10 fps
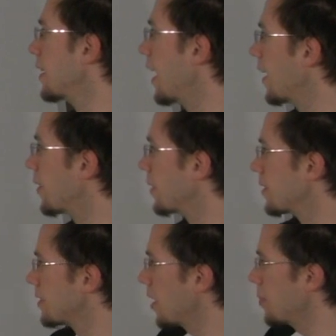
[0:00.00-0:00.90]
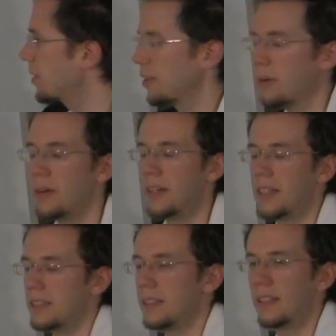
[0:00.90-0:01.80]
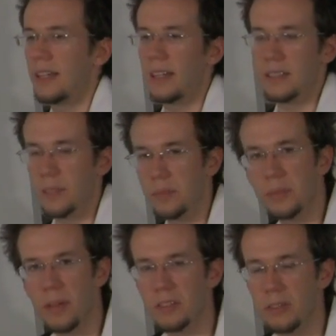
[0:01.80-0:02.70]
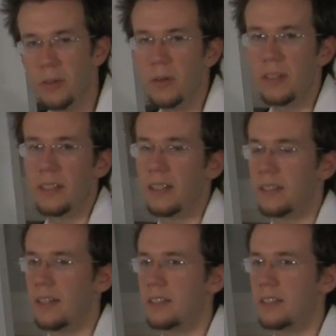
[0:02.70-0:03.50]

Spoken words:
Now, the dominant chord isn't like some special chord that